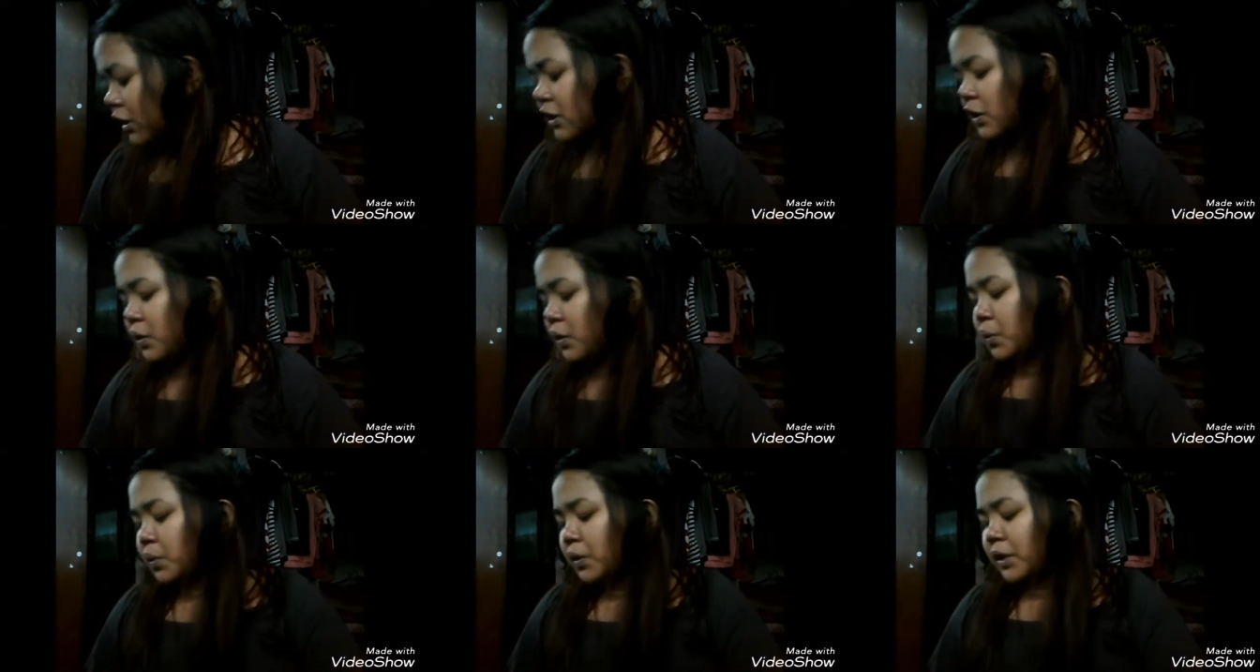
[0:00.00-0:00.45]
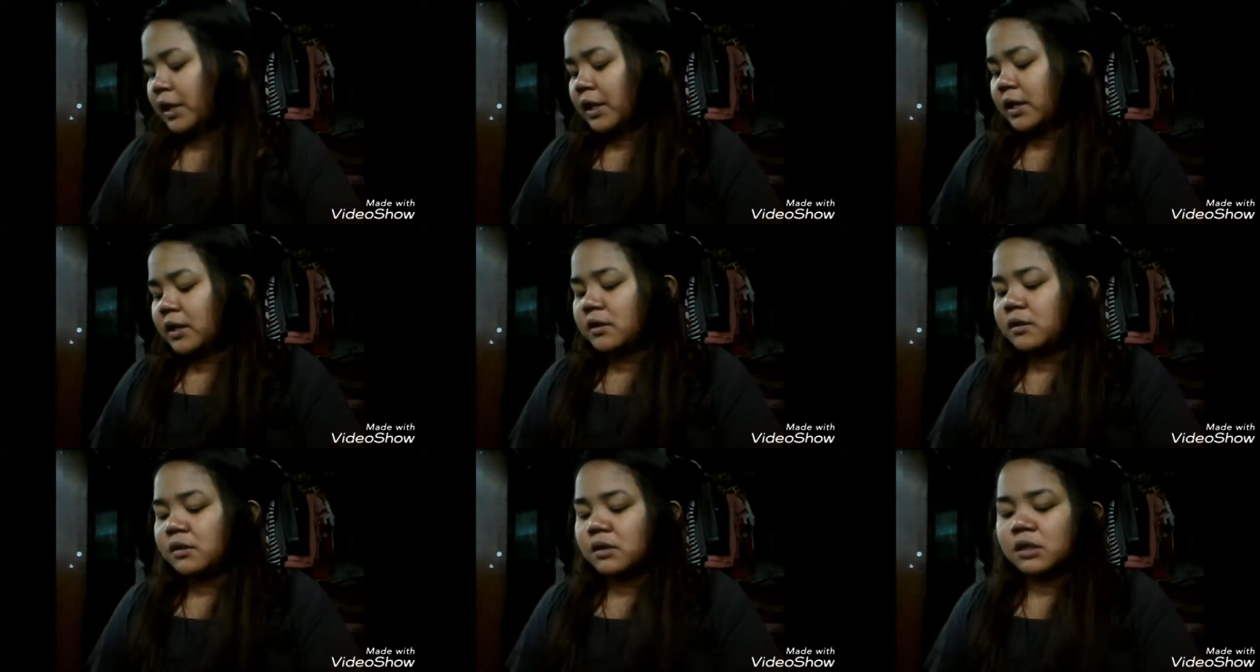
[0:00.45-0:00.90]
this
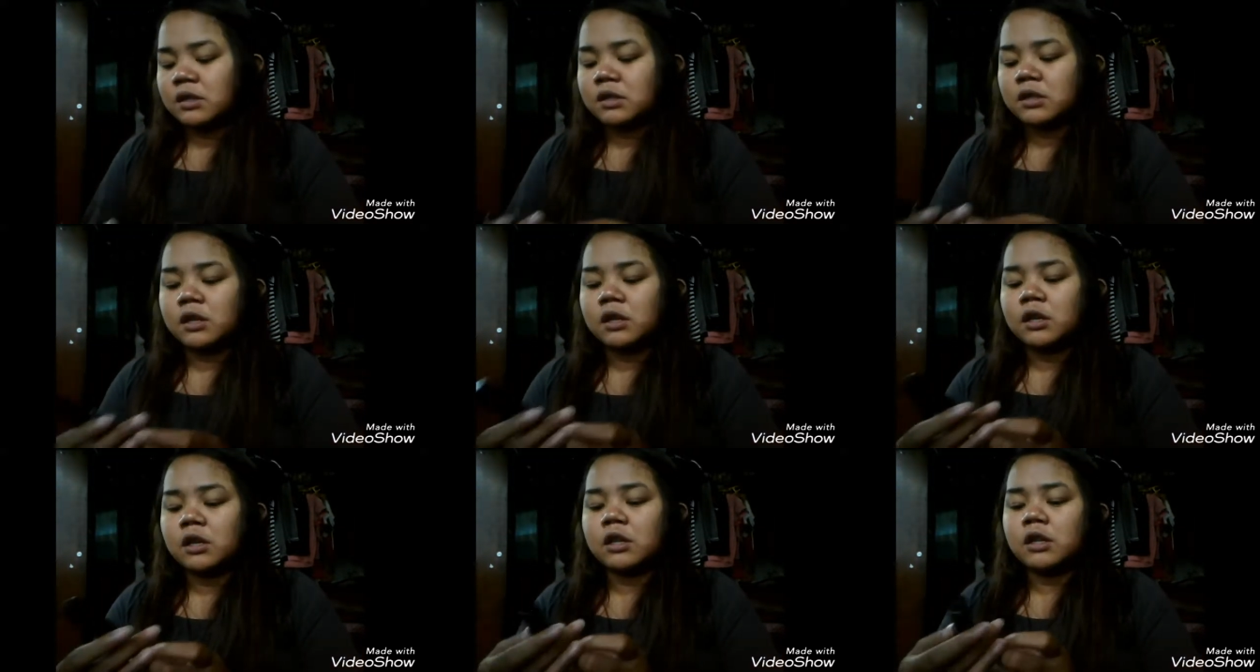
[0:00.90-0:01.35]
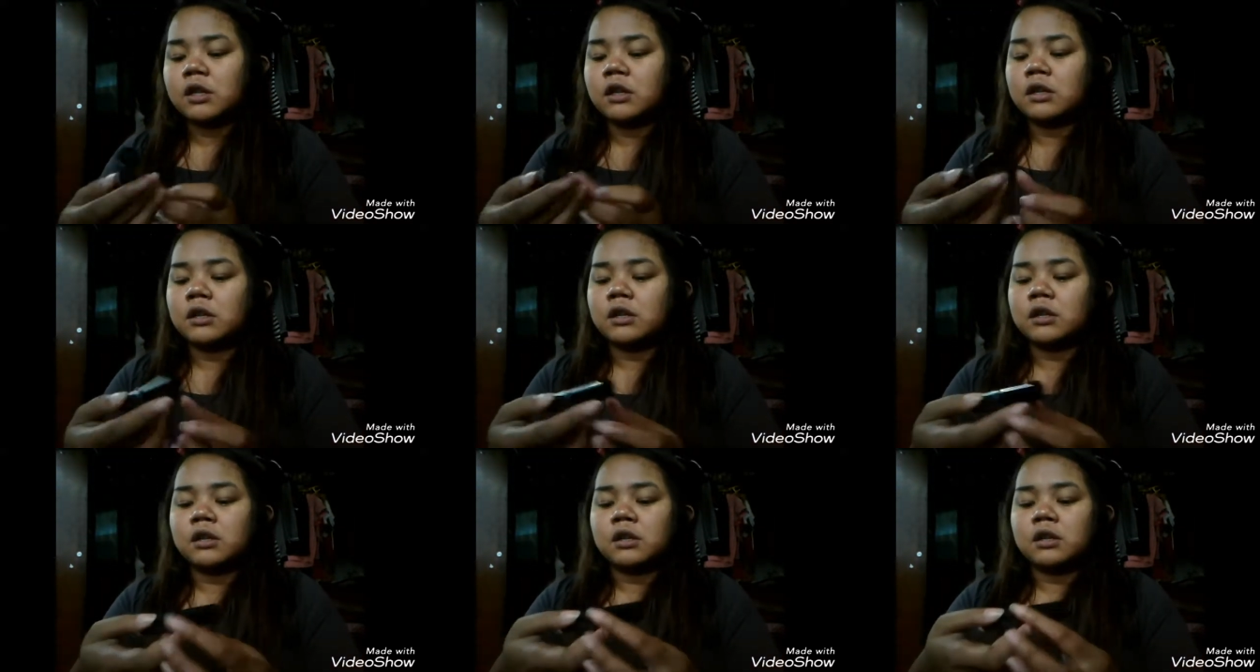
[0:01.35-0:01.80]
one,
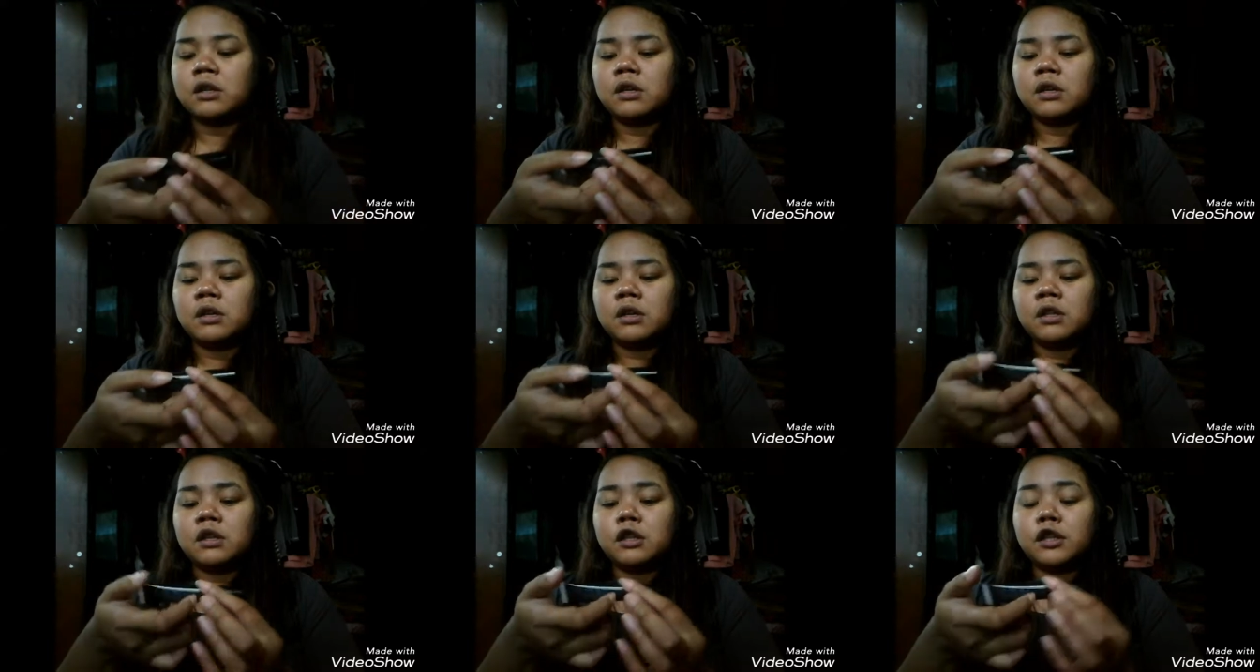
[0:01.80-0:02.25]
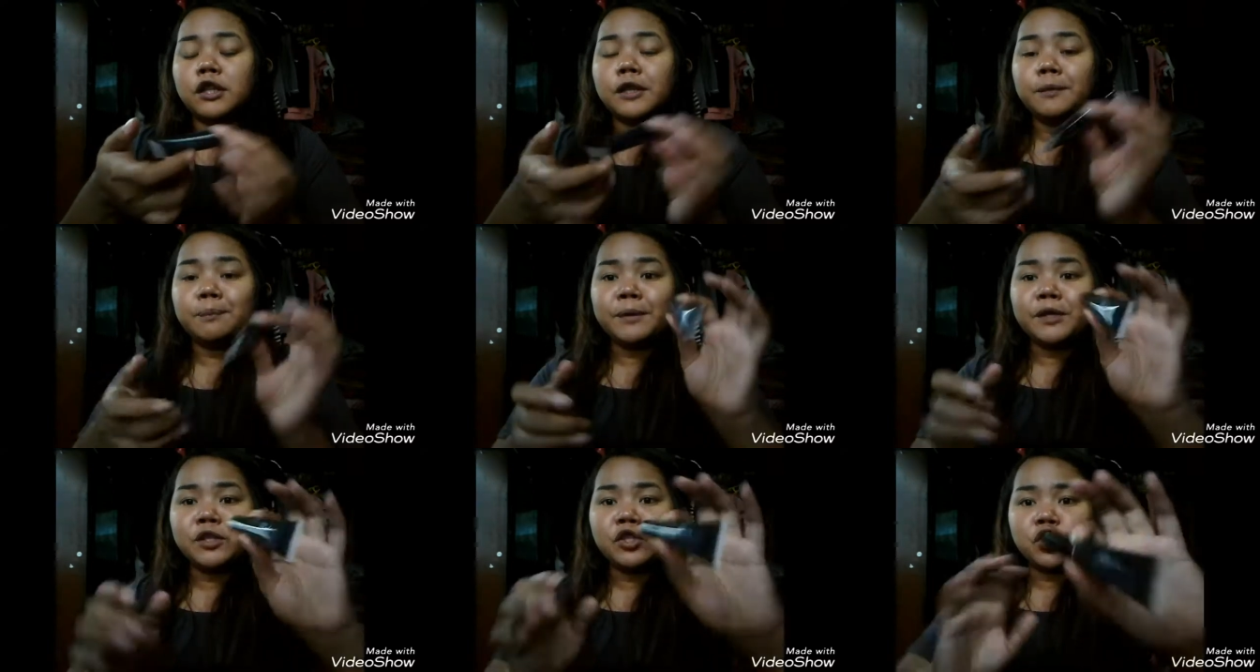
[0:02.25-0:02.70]
the
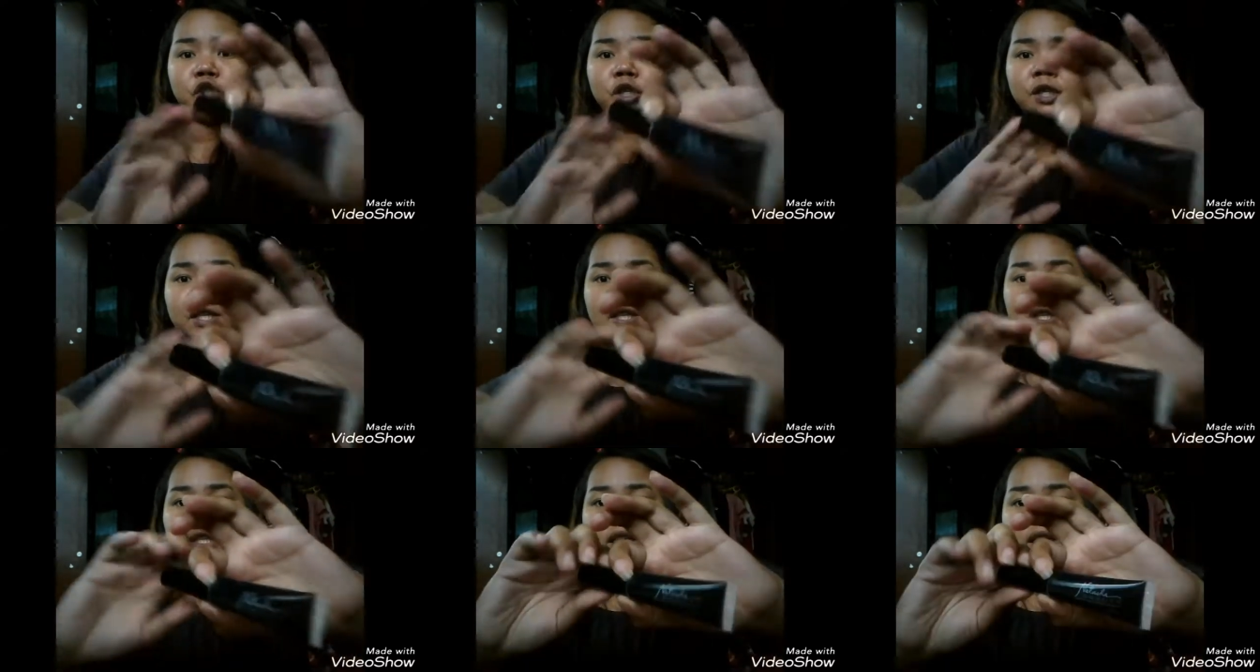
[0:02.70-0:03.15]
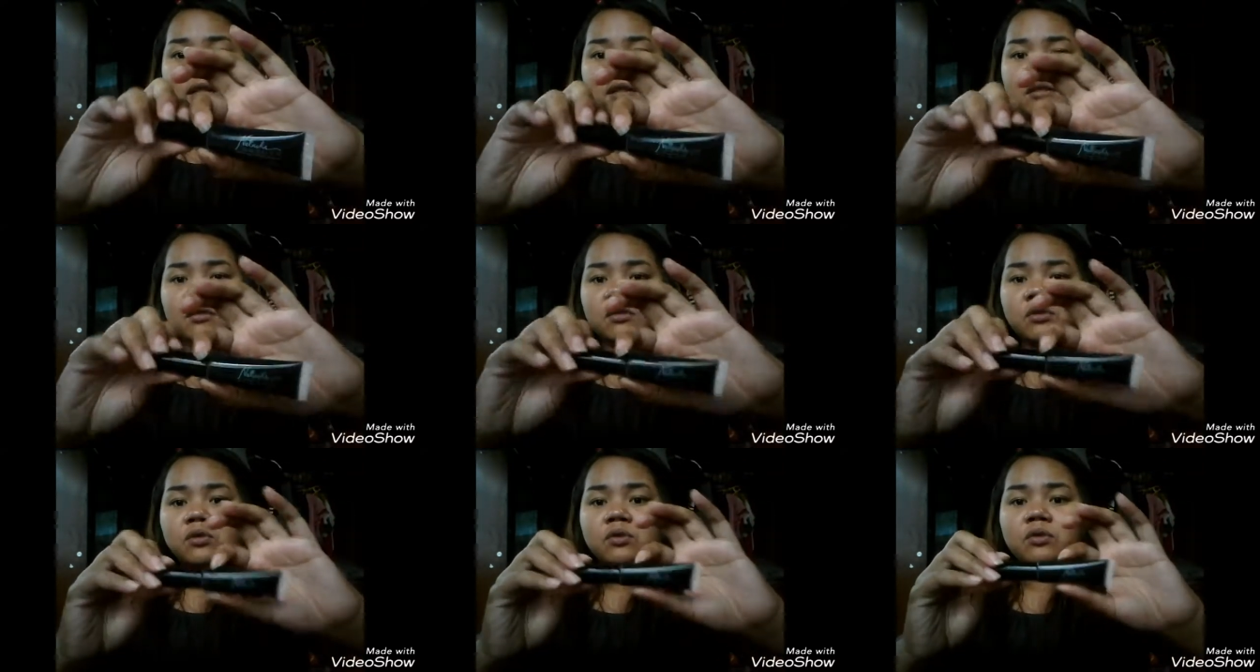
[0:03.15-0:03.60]
Lip and Cheek
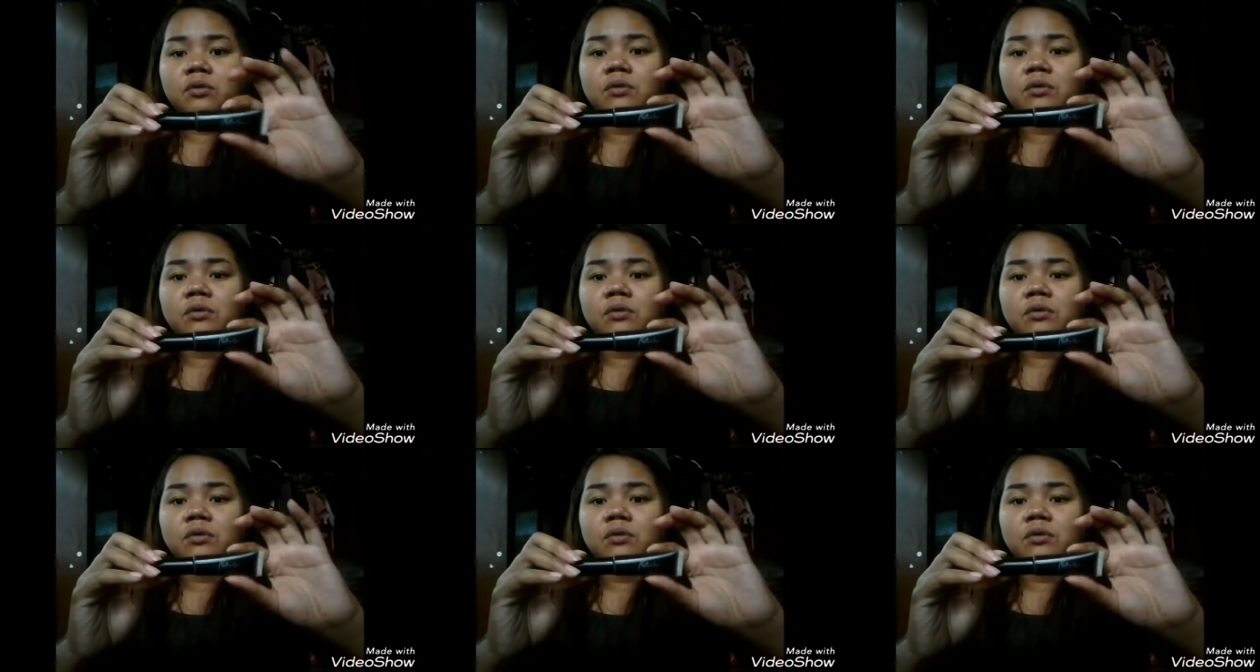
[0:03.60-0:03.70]
Tint,